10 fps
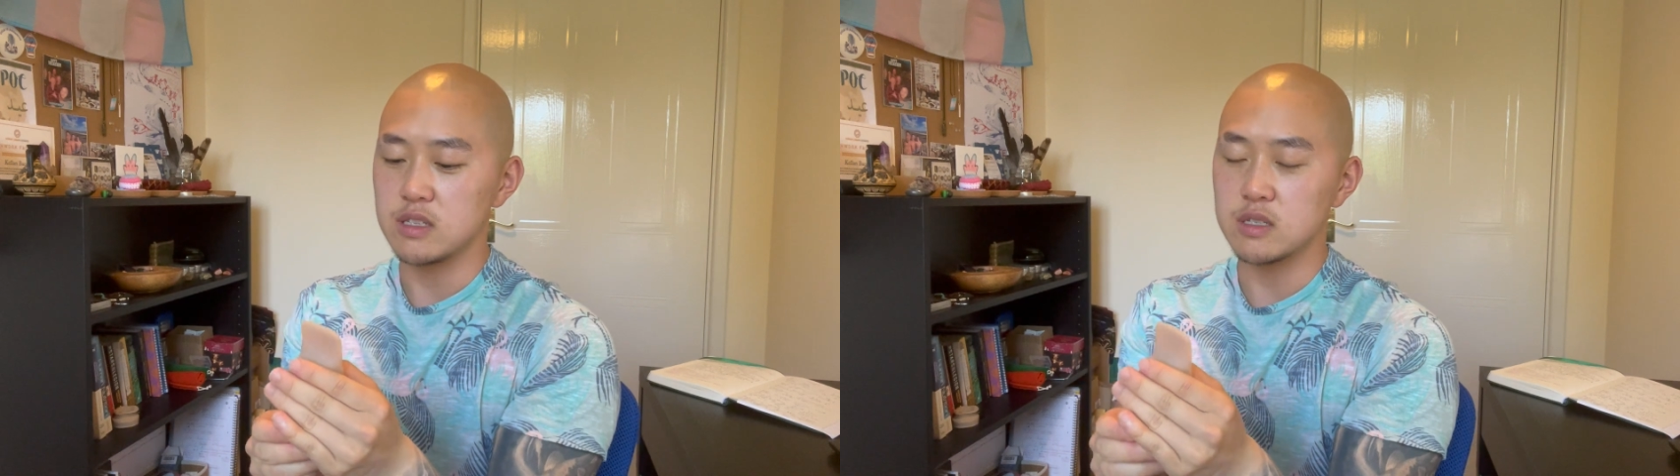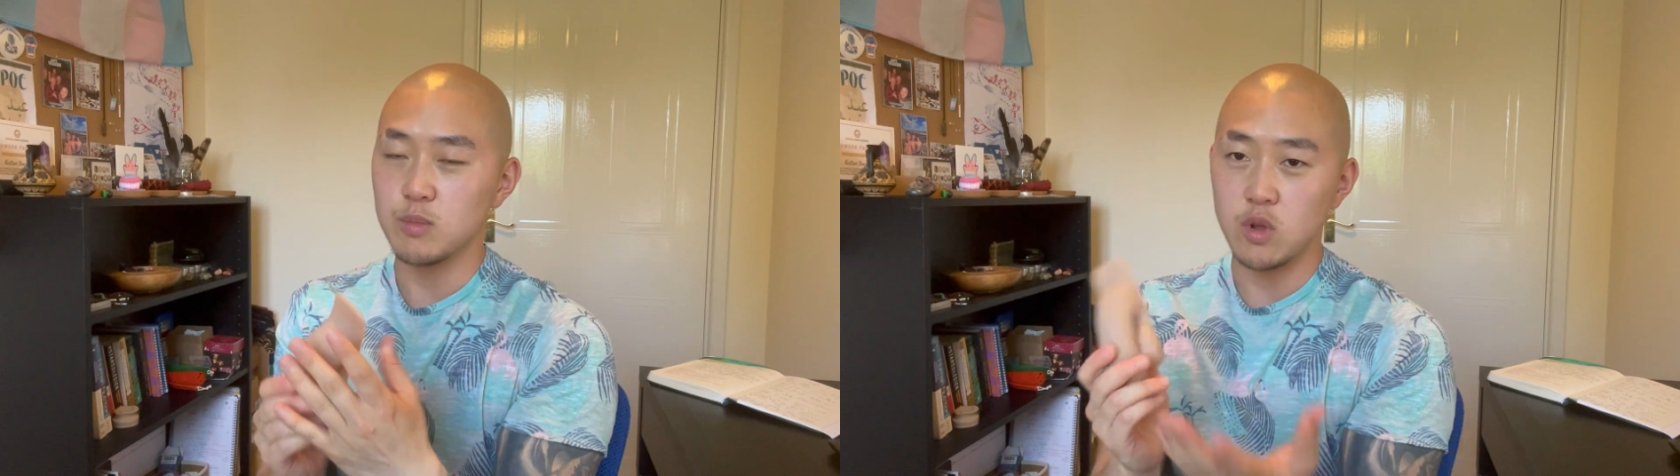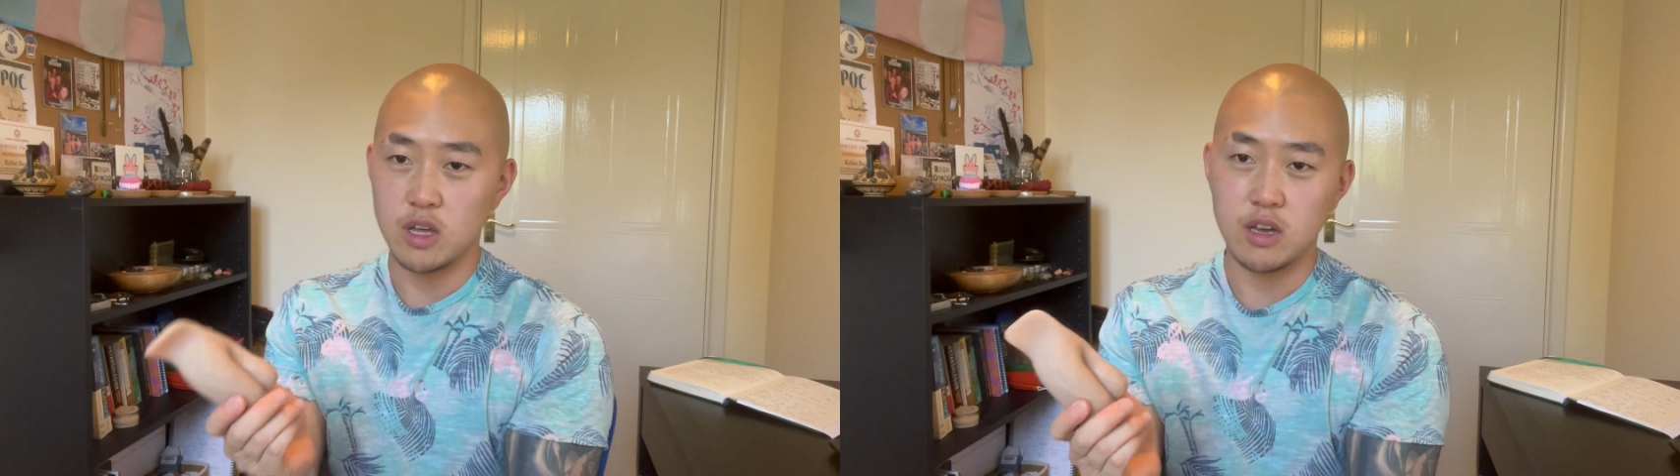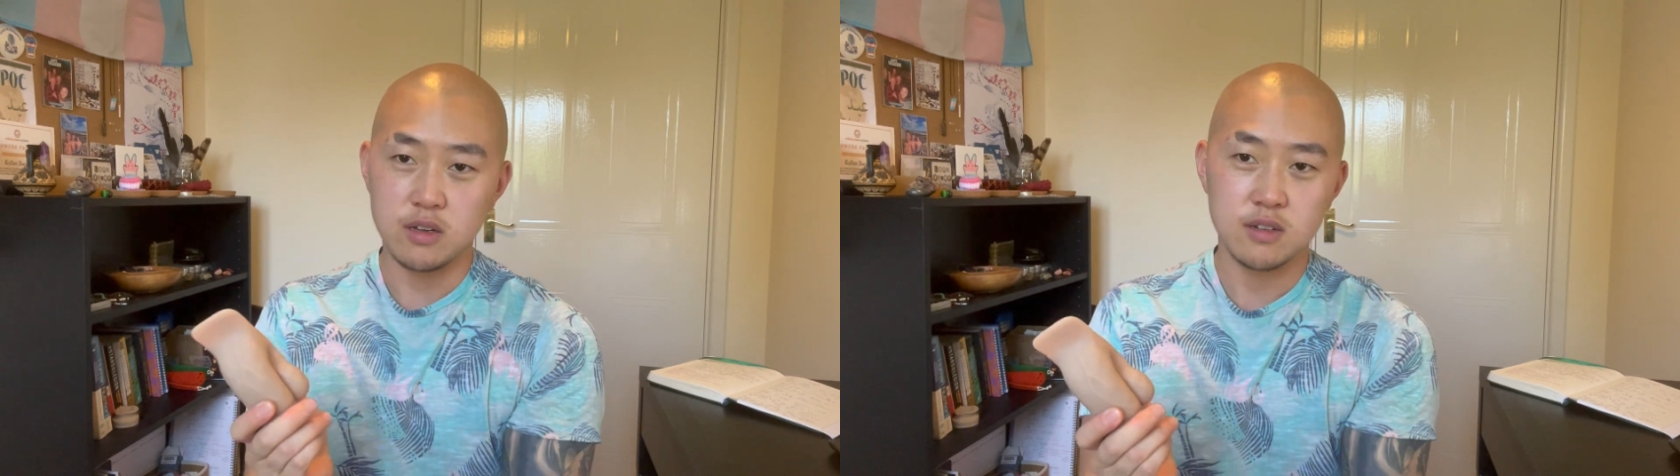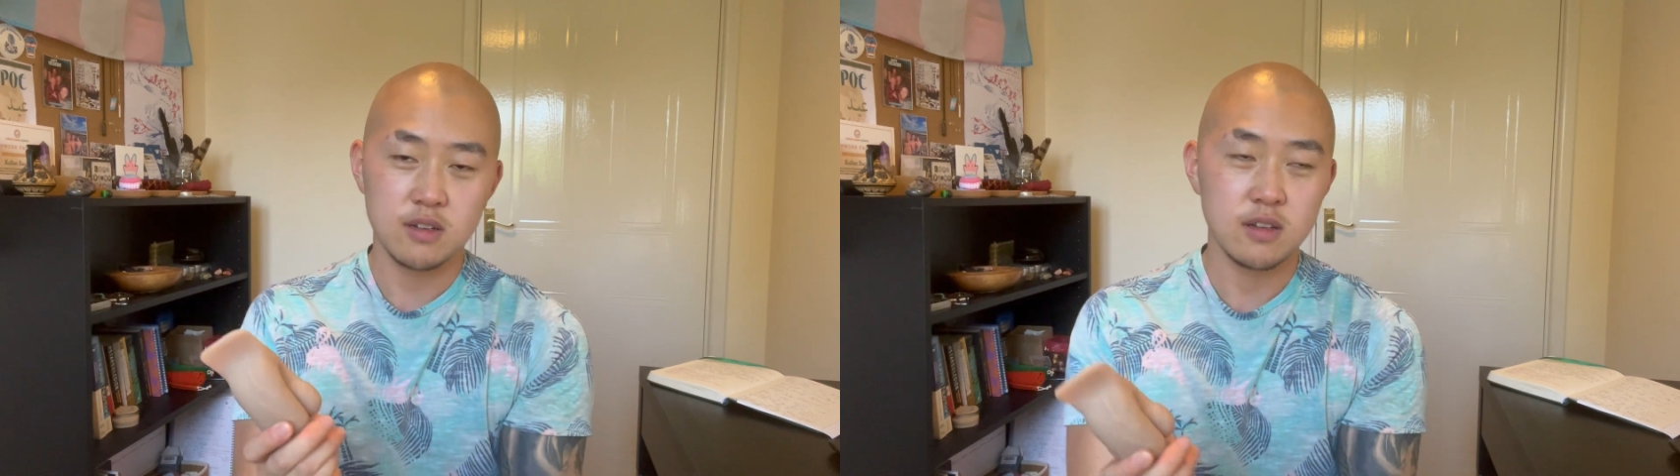smaller,
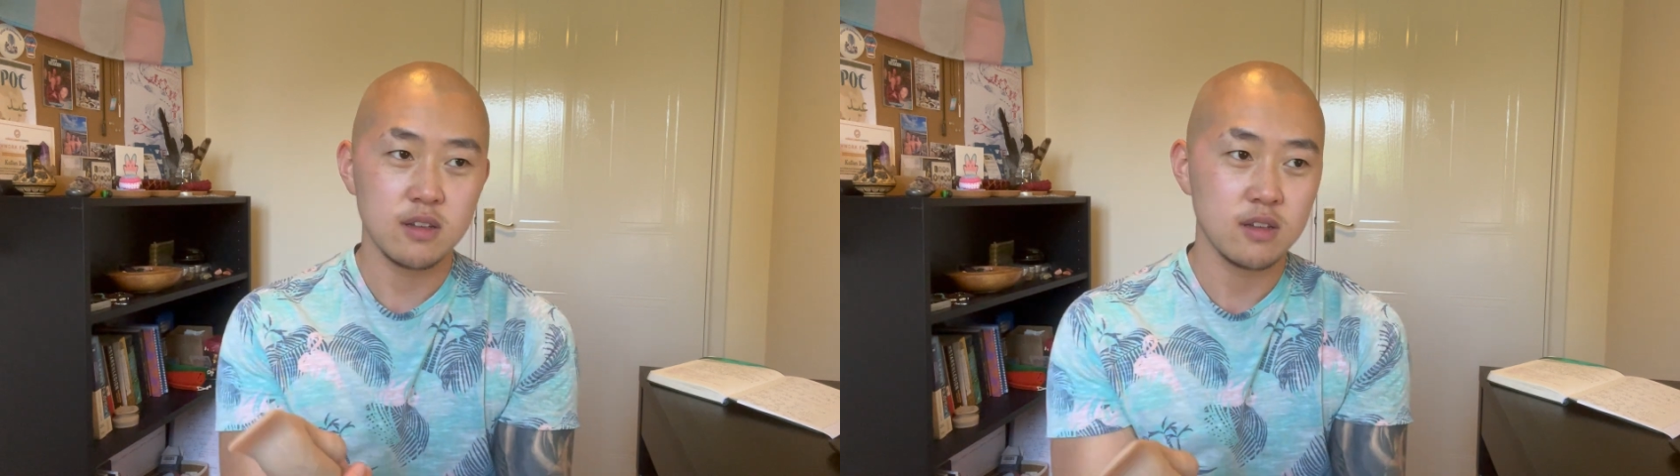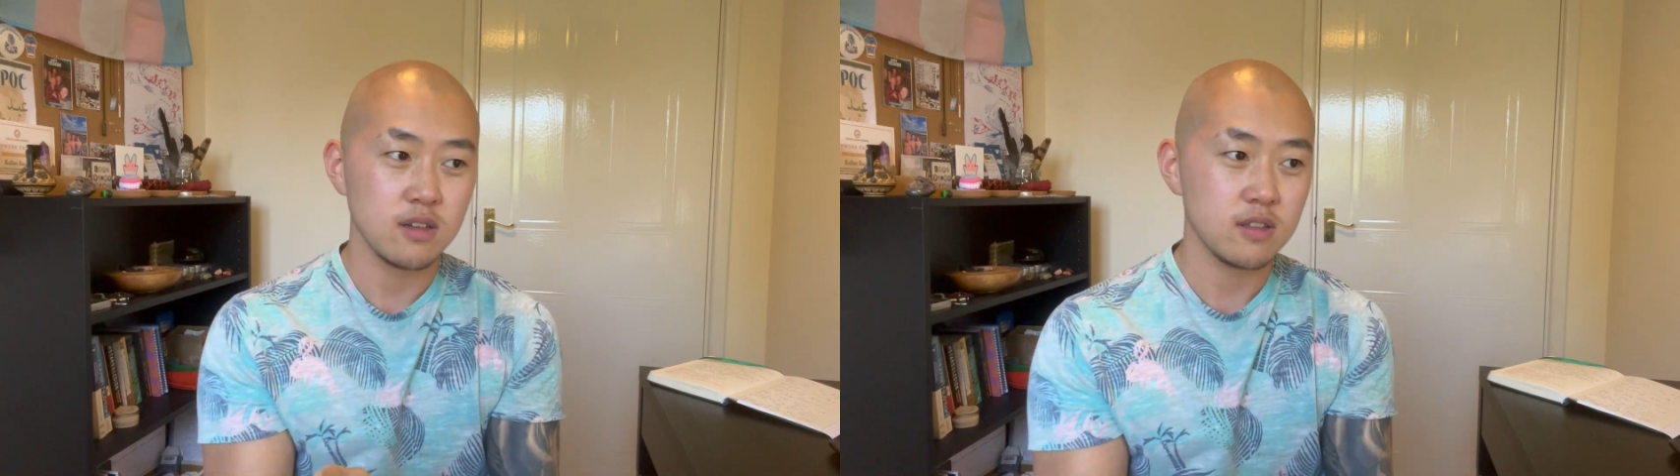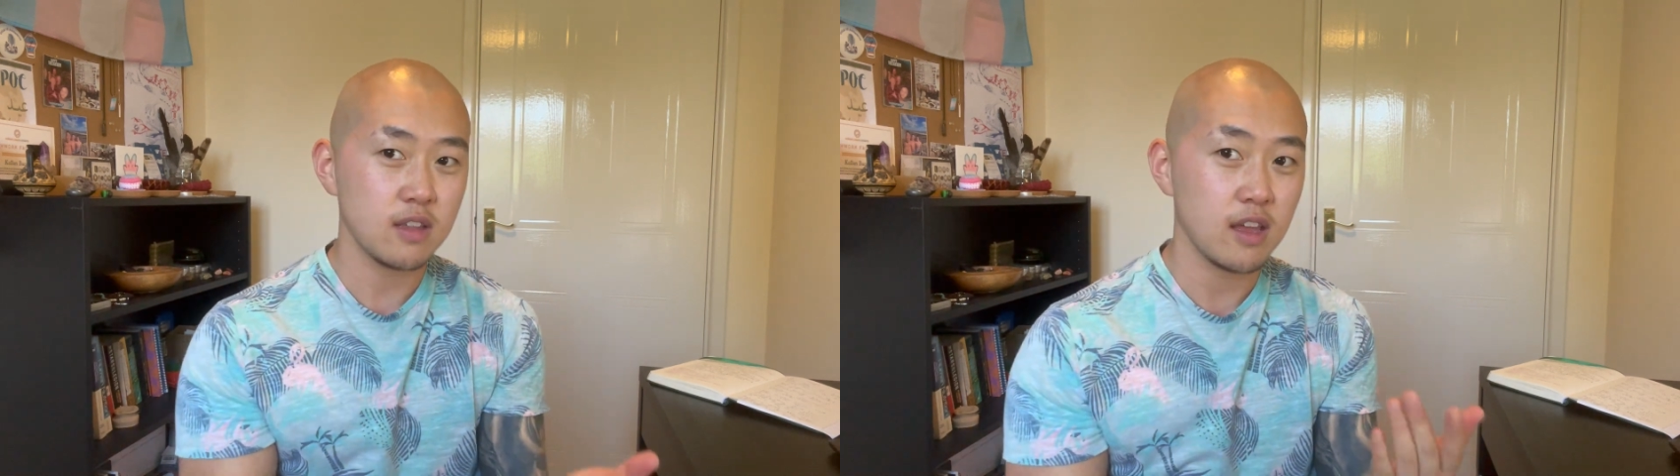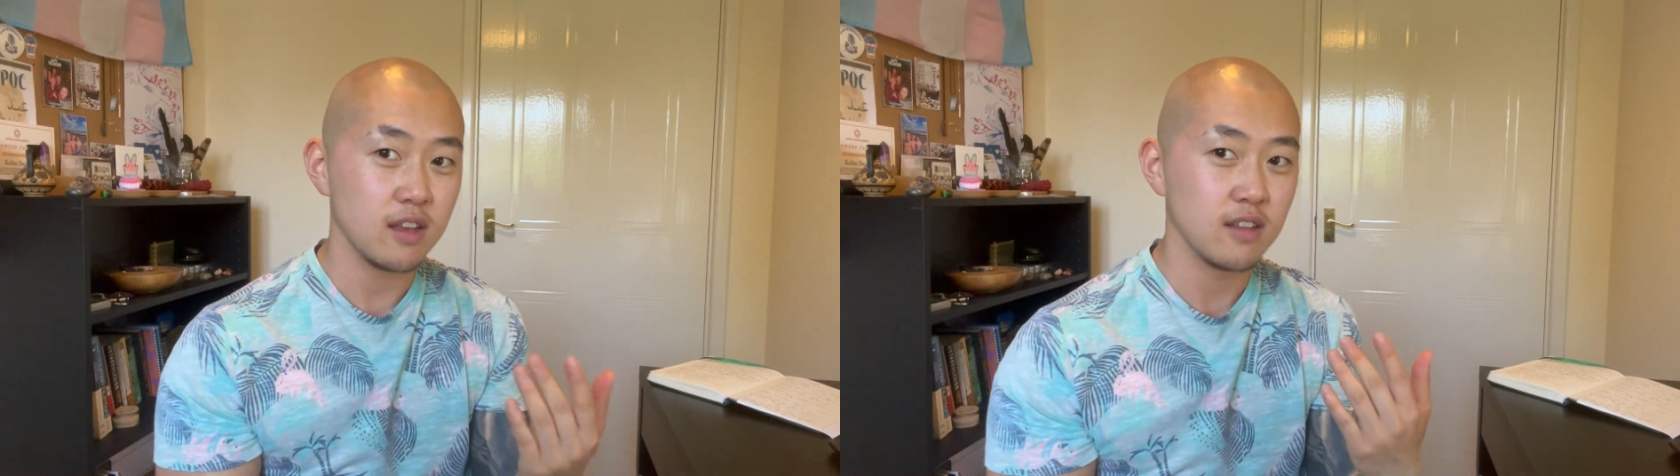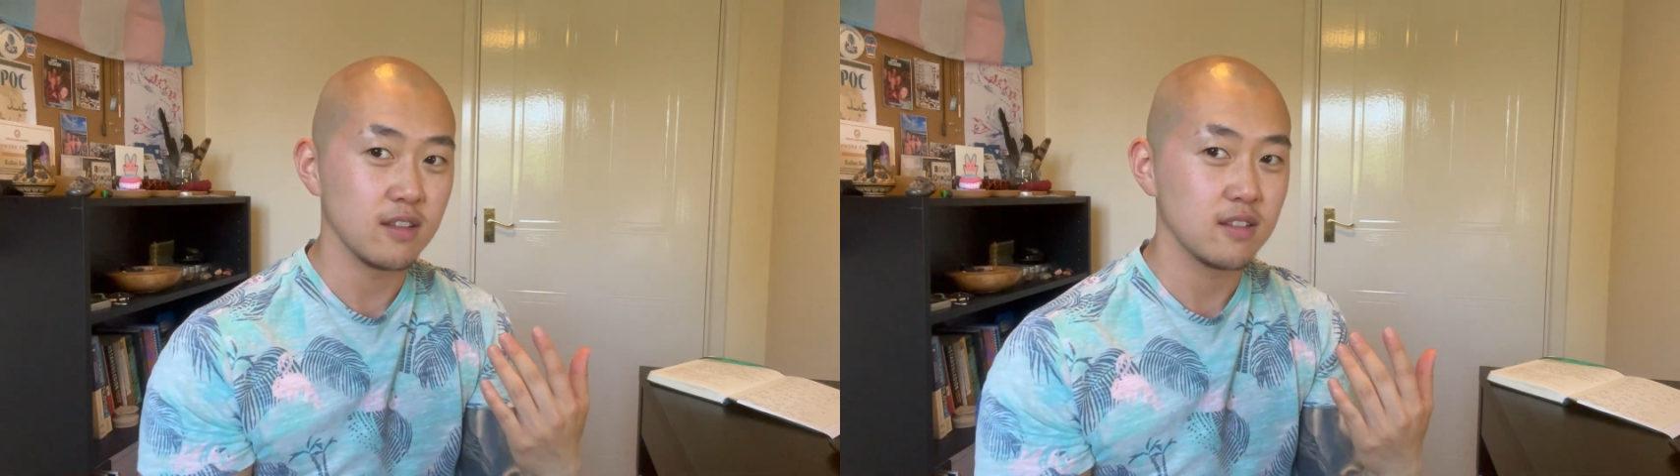
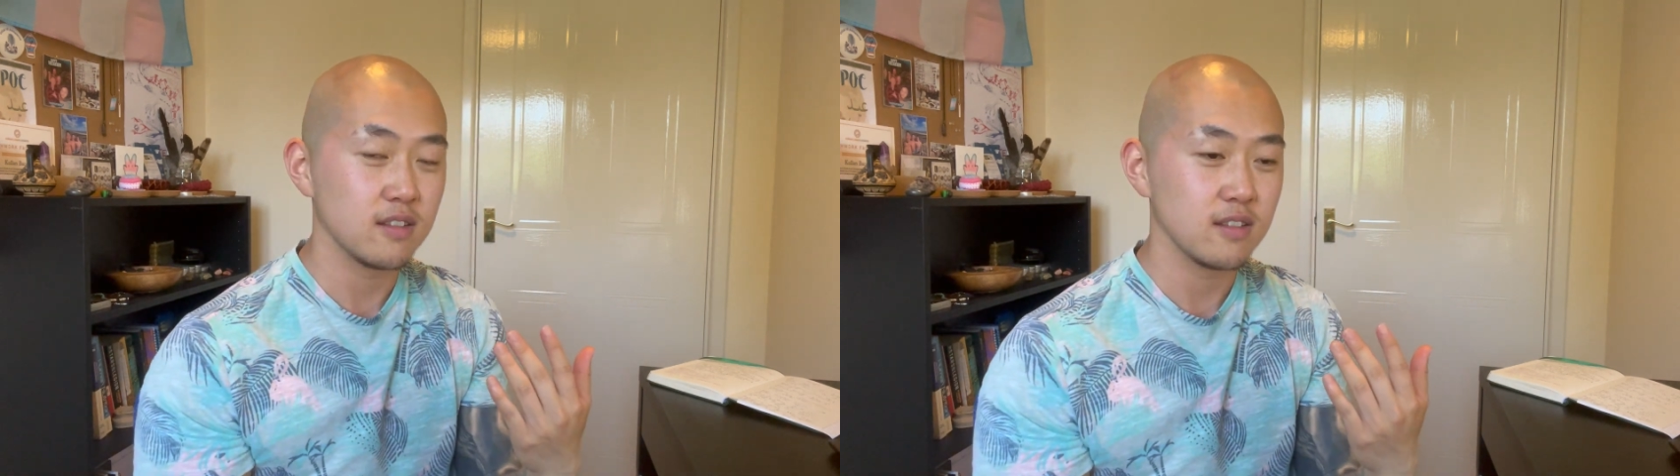then